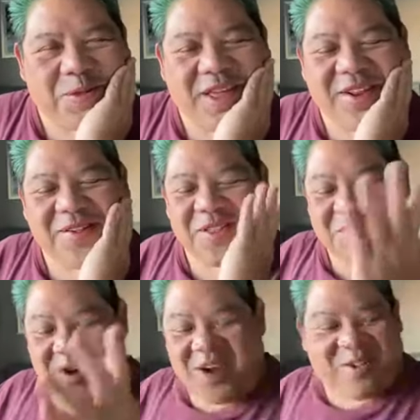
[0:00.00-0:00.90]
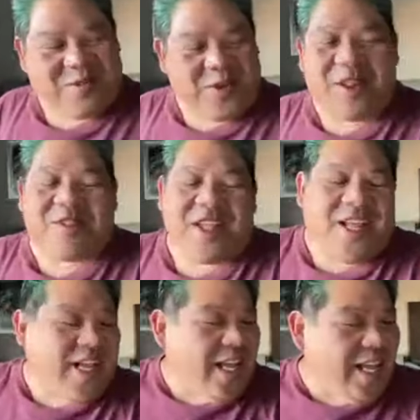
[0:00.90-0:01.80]
the greatest.
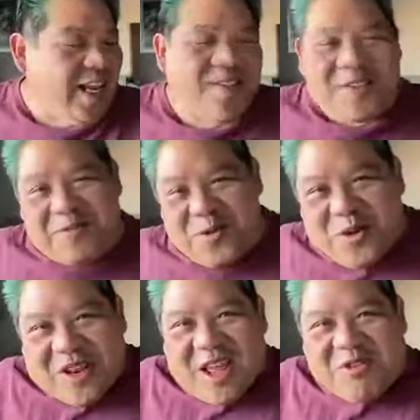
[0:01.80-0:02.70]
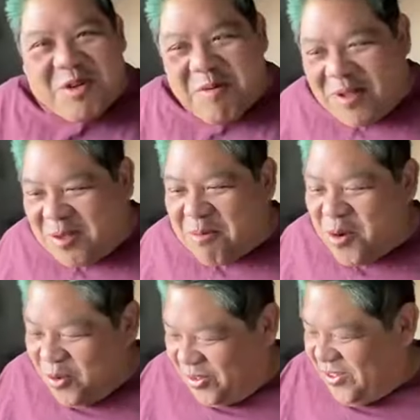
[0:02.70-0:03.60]
It is the food that I dream about the
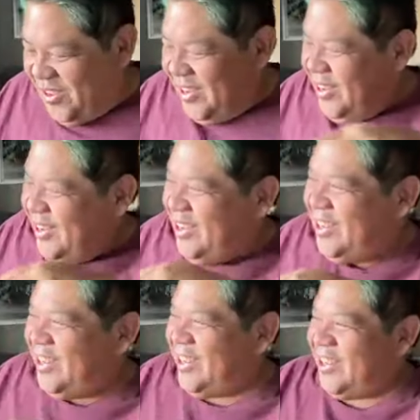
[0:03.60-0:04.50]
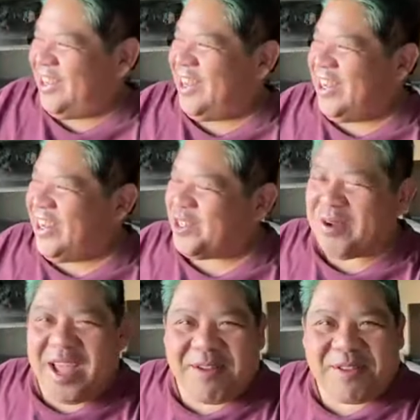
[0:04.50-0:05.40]
most.
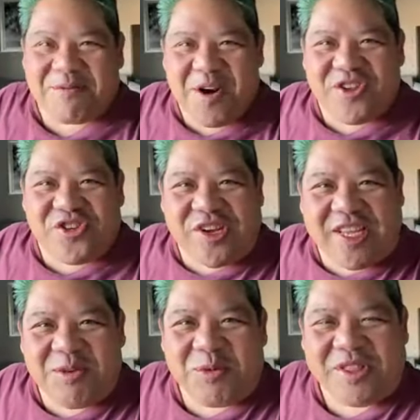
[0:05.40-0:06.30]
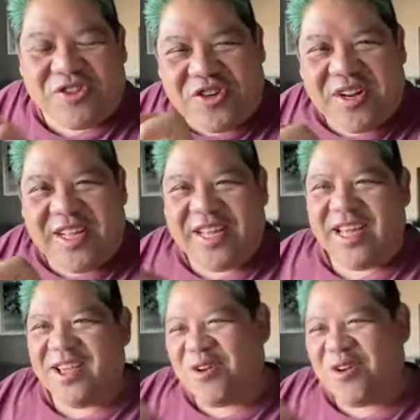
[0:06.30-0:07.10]
So I had the fried chicken with chili,